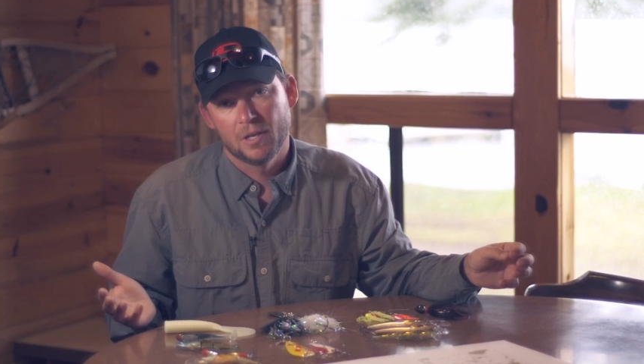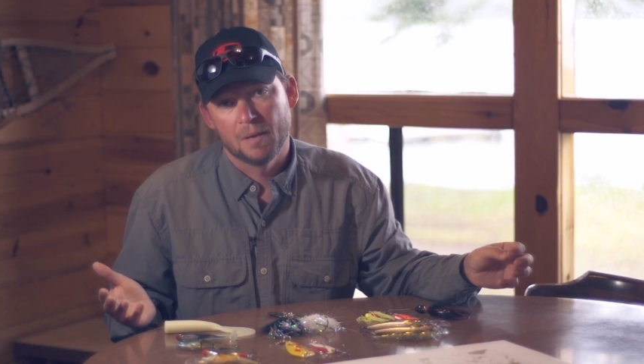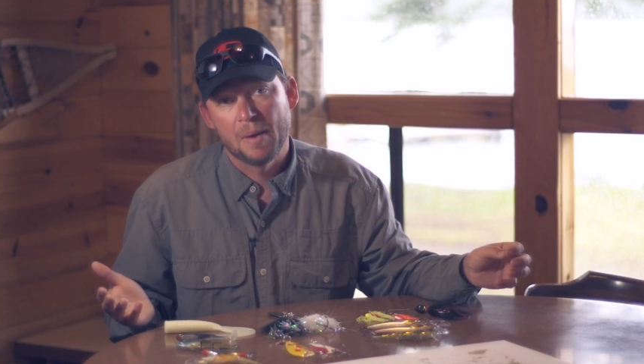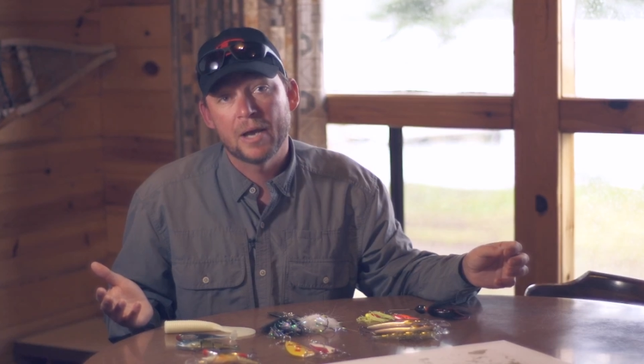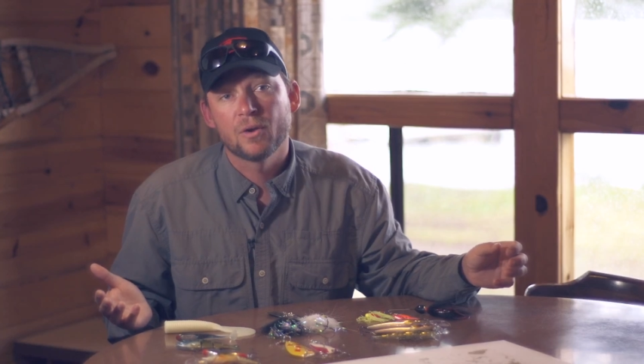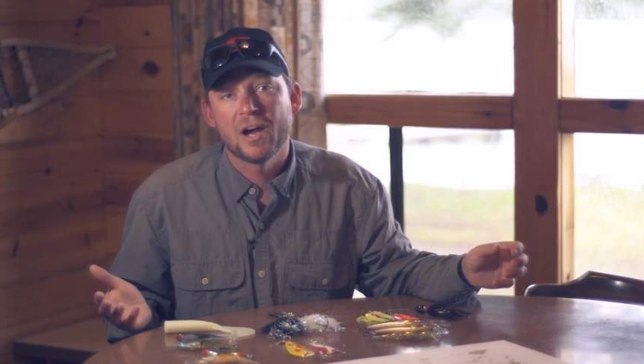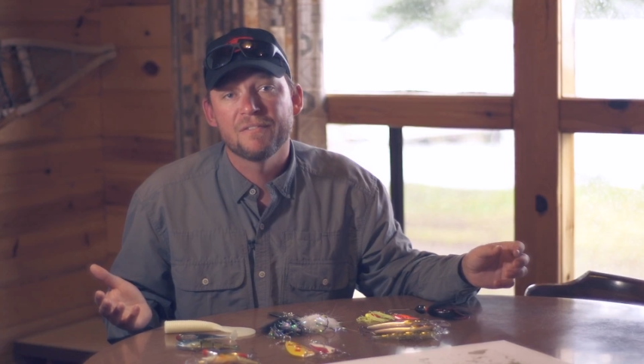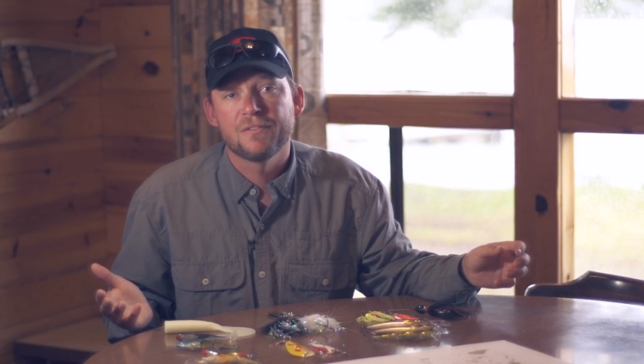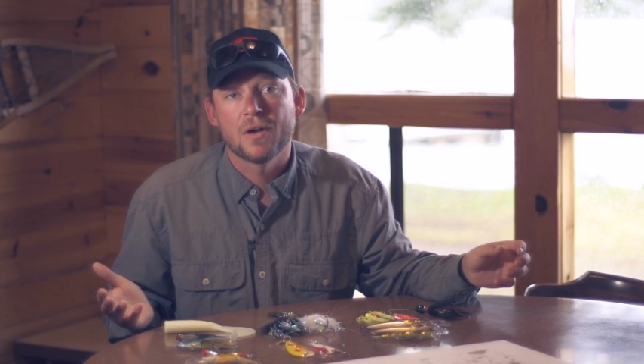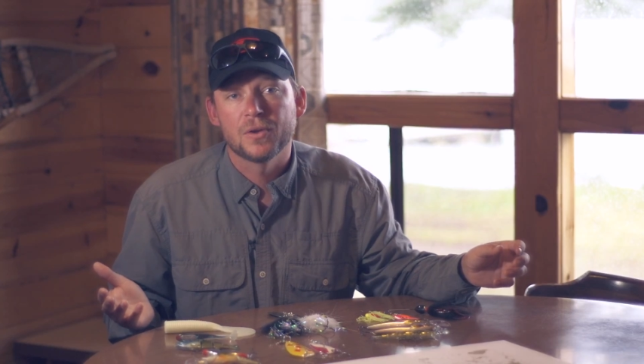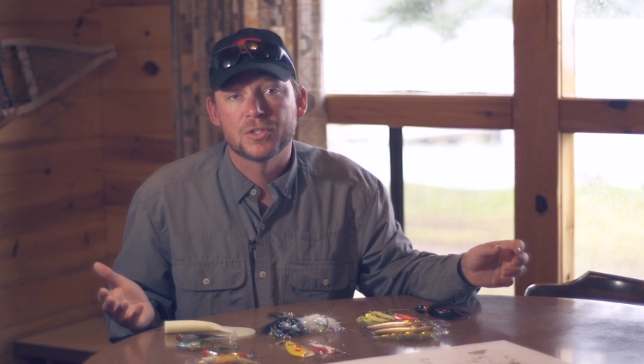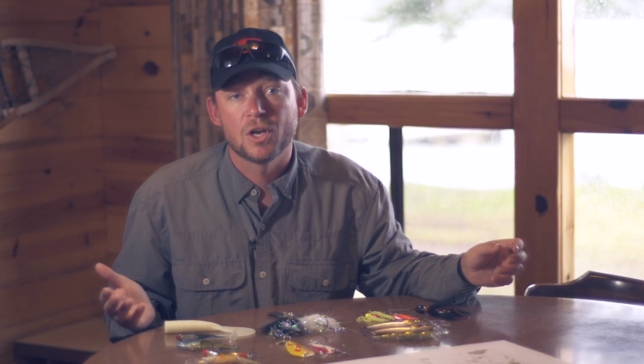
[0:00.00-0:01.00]
And my
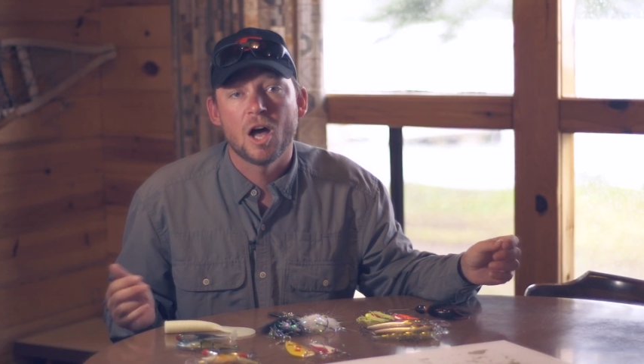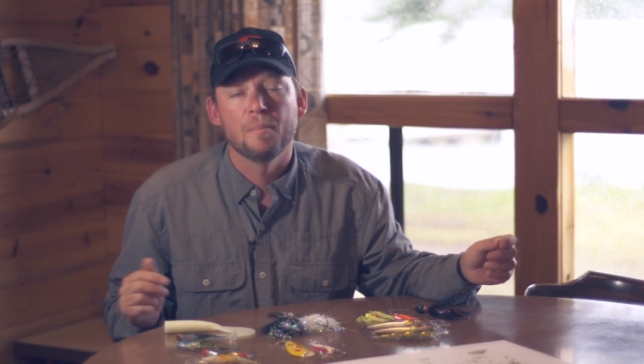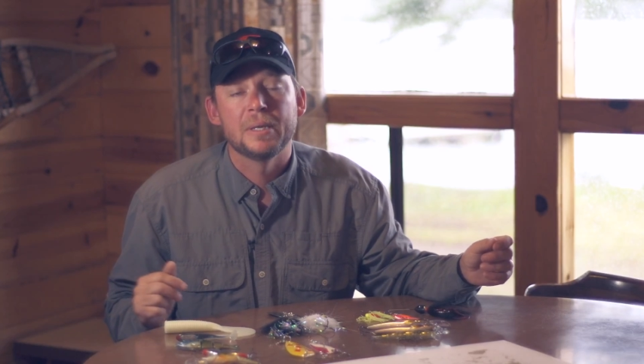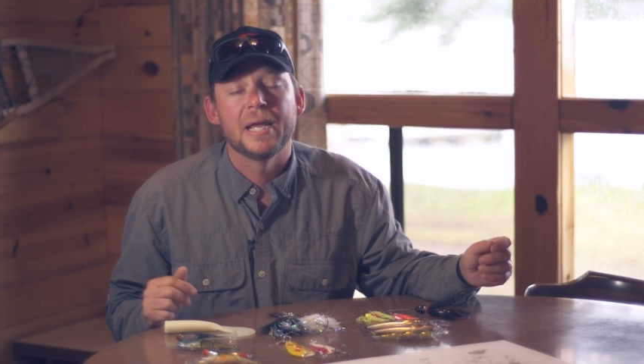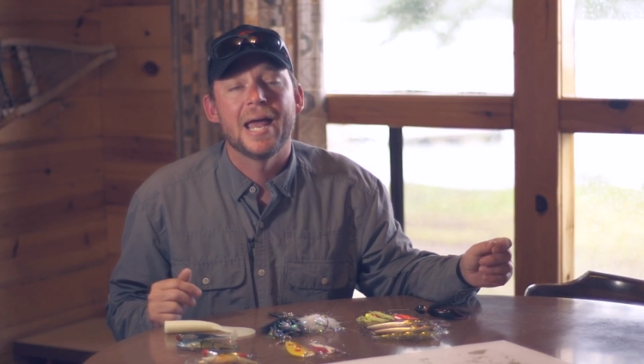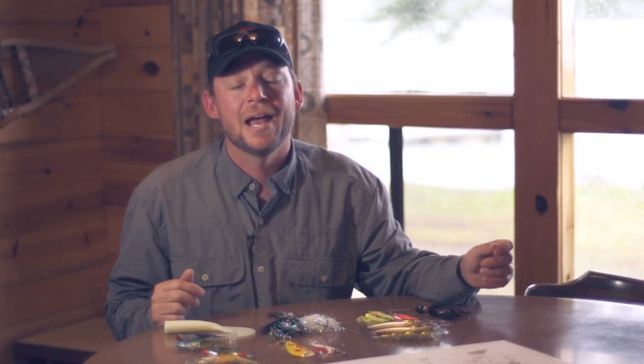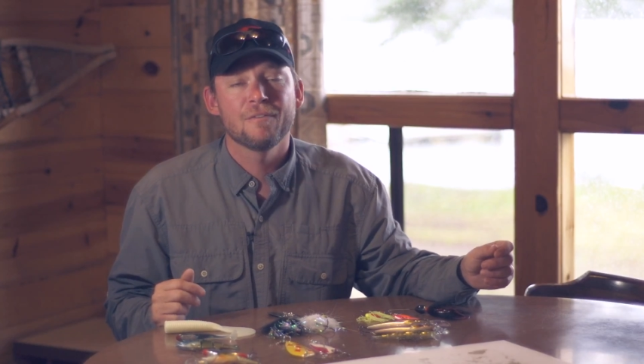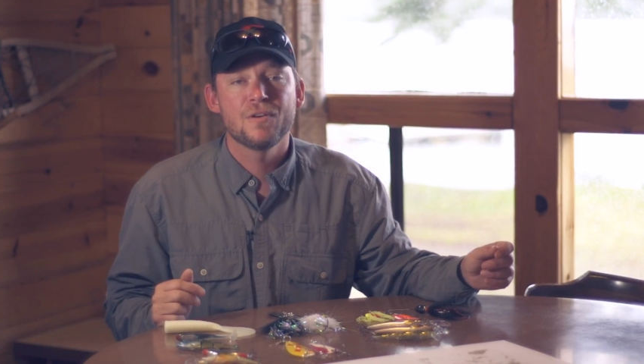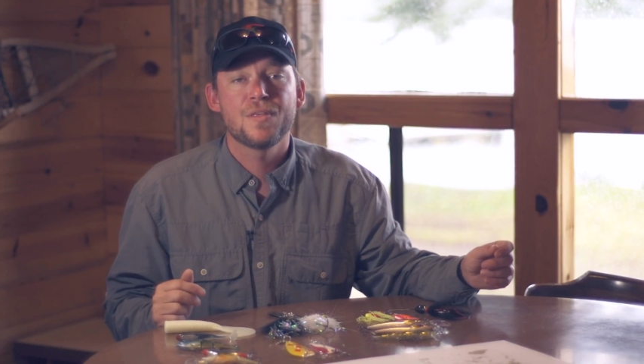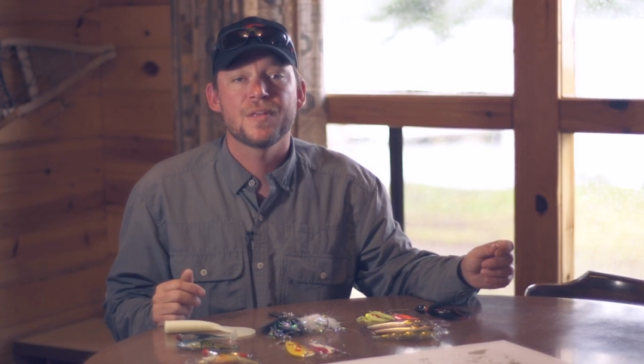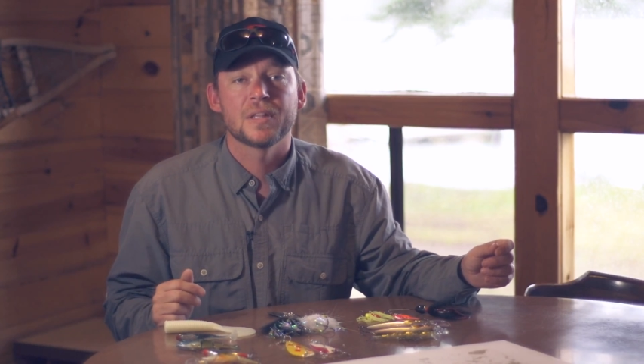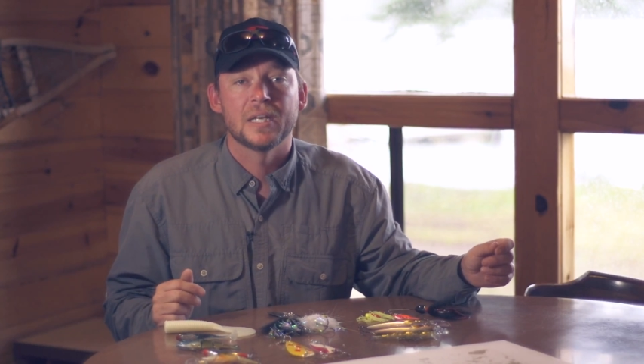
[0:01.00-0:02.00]
grandfather taught me
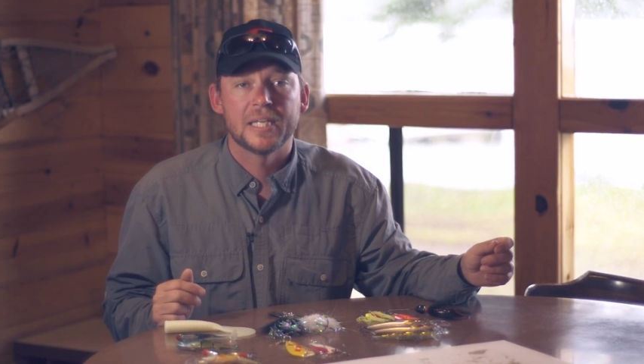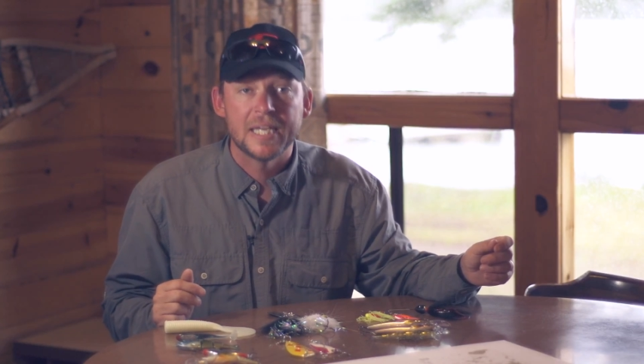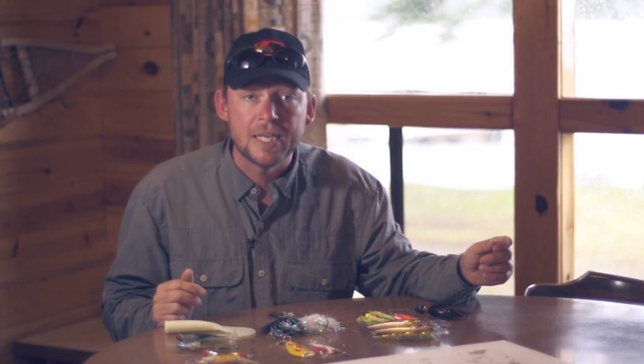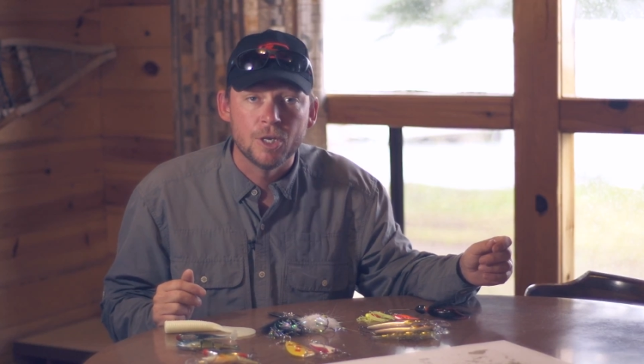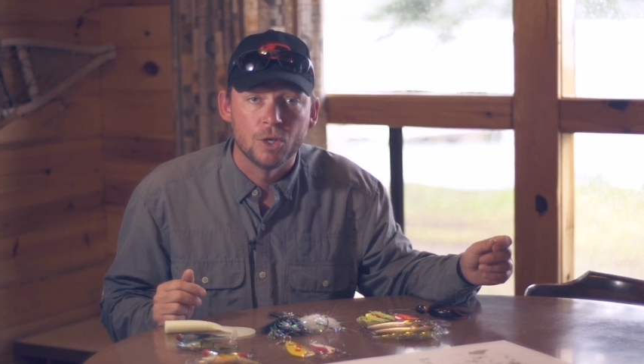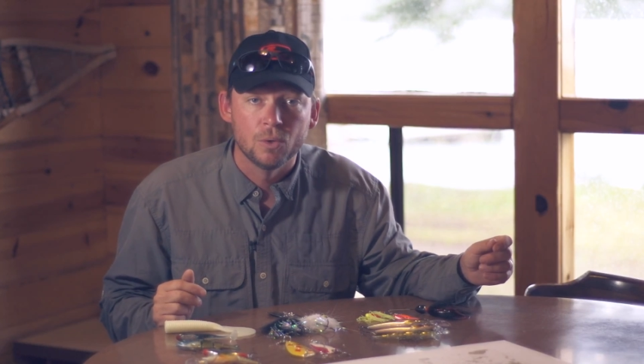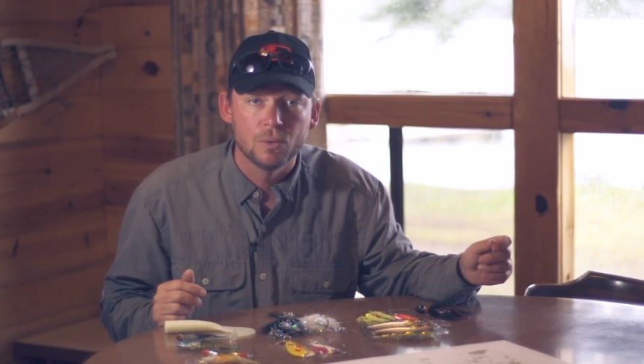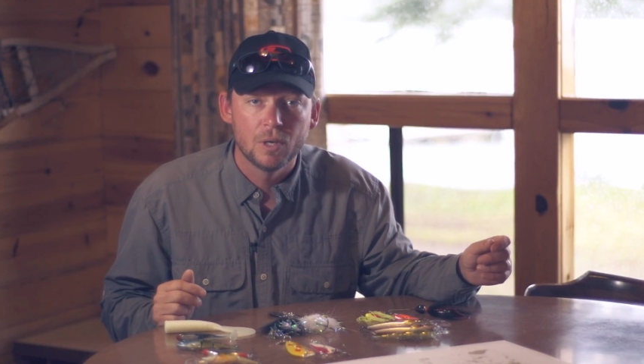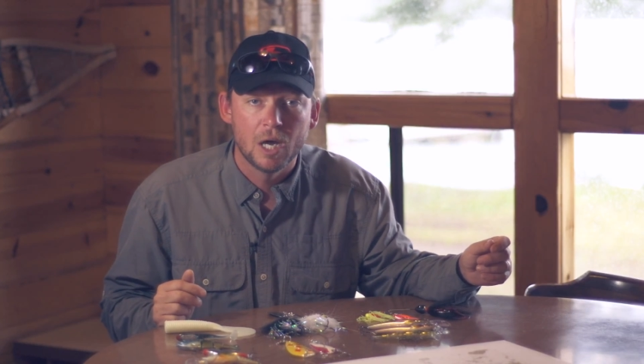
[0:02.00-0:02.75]
everything that he knew